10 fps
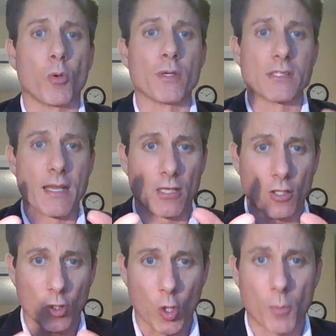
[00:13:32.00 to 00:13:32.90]
is a
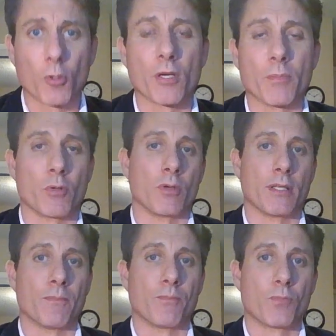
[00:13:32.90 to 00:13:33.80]
global
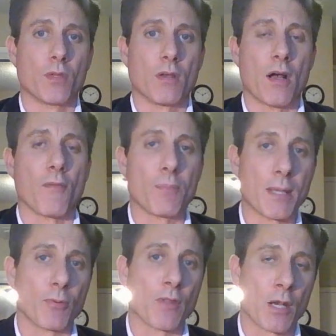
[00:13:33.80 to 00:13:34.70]
community of
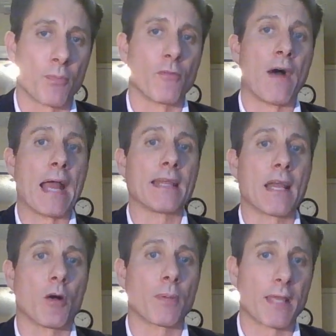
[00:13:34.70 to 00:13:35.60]
people that are providing
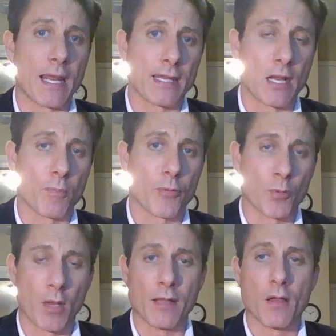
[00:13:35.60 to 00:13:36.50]
help and getting help
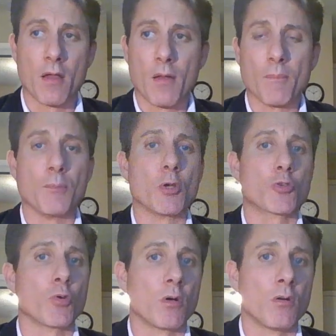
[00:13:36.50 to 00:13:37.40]
through a
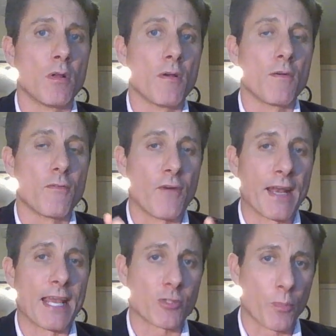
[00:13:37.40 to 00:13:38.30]
mutual
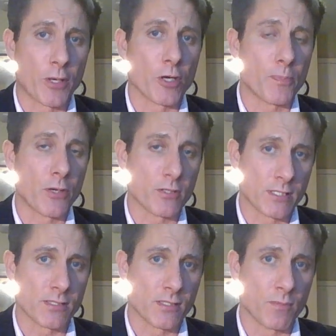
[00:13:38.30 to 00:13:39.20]
financial peer-to-peer
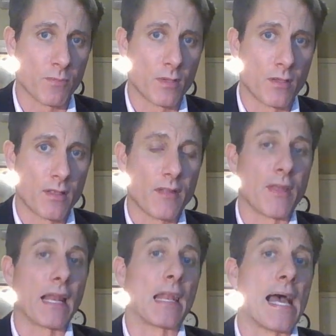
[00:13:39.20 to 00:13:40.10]
system
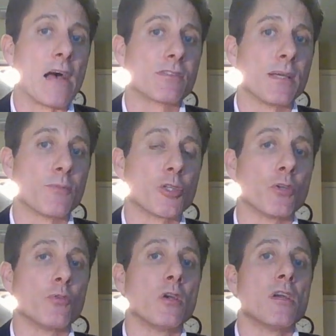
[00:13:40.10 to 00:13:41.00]
that allows them
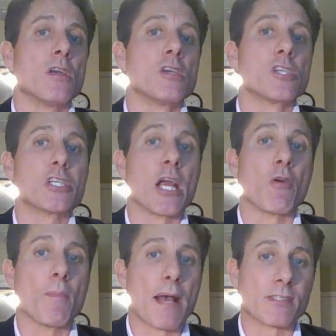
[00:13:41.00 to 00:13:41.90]
to
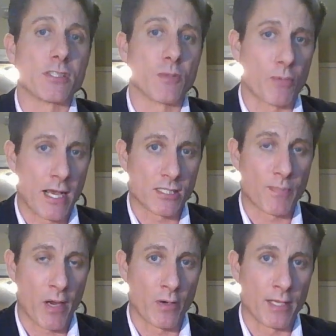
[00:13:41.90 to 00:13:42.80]
share a message of
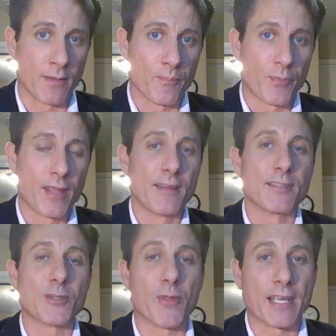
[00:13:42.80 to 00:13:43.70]
prosperity
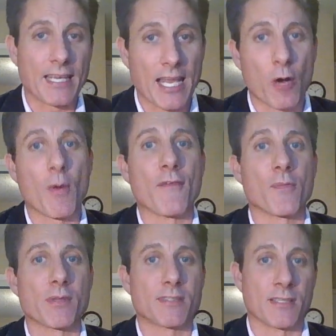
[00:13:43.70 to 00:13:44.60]
so they can get away
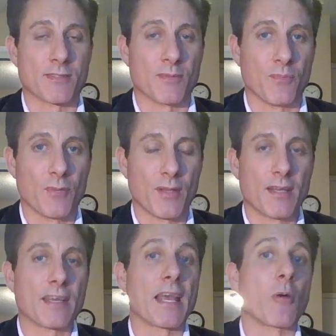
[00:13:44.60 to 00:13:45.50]
from the system,
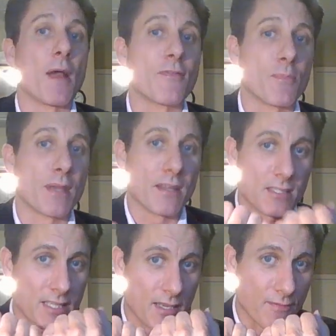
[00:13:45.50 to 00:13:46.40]
get away from being
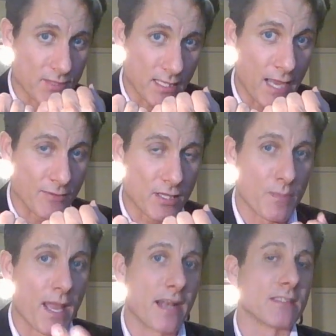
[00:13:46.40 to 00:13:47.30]
a slave to the
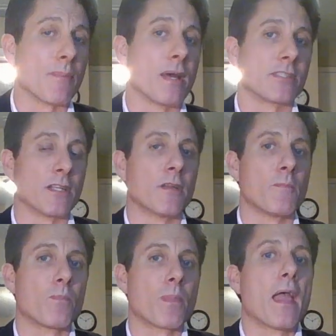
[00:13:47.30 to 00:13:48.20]
man, as I mentioned,
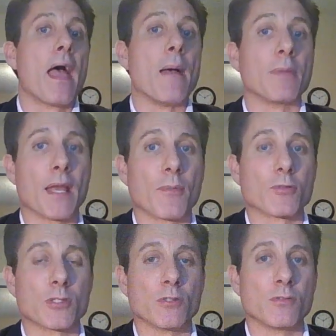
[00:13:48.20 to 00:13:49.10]
and be able
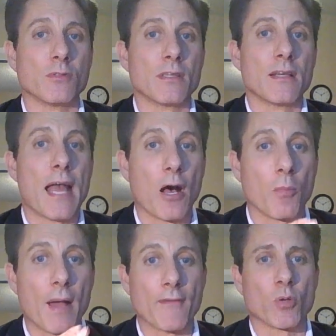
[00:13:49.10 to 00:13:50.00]
to
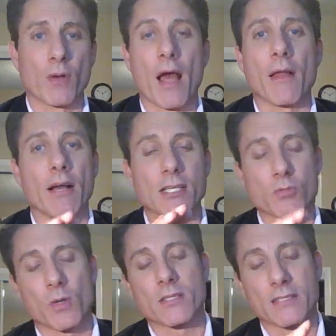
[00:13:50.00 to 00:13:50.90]
help everyone. I
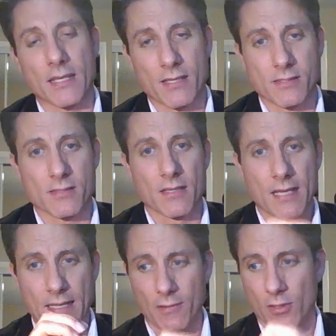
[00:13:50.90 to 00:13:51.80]
just want to say this
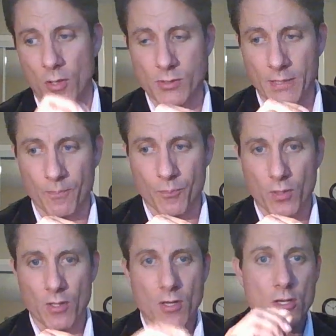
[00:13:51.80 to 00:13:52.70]
in closing.
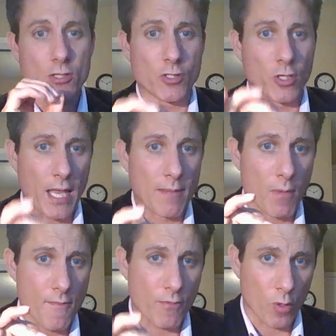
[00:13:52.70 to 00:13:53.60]
Sergei
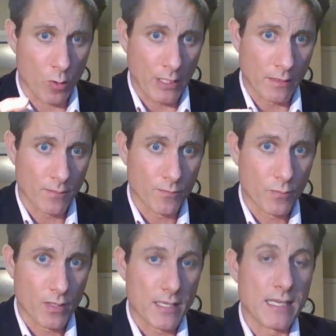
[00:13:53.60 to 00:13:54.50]
Mavrodi
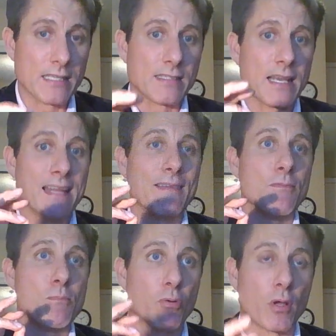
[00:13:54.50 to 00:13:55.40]
is a
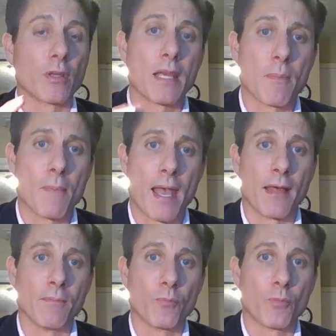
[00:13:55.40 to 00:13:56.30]
brilliant man.